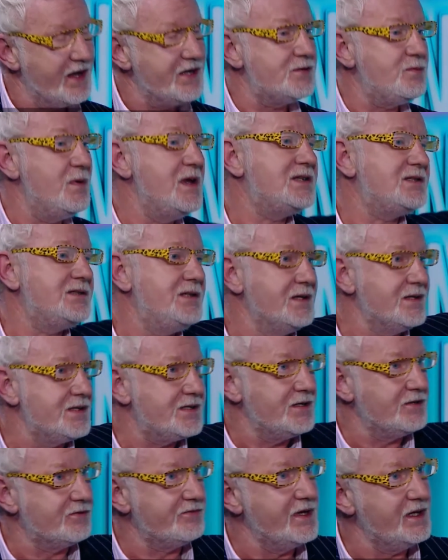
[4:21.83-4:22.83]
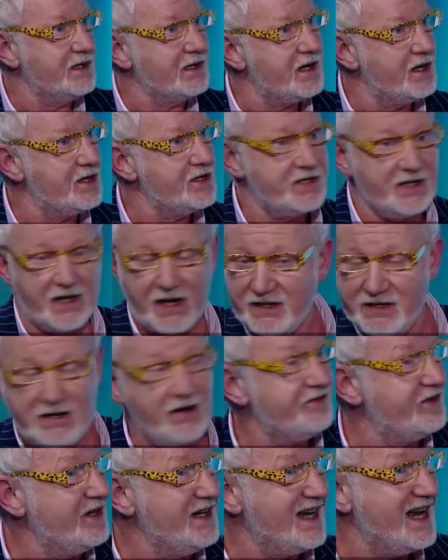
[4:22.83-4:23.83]
Switzerland's still renegotiating
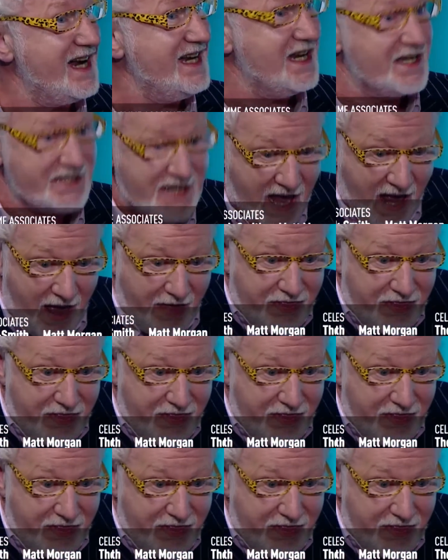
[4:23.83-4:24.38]
after 9 years.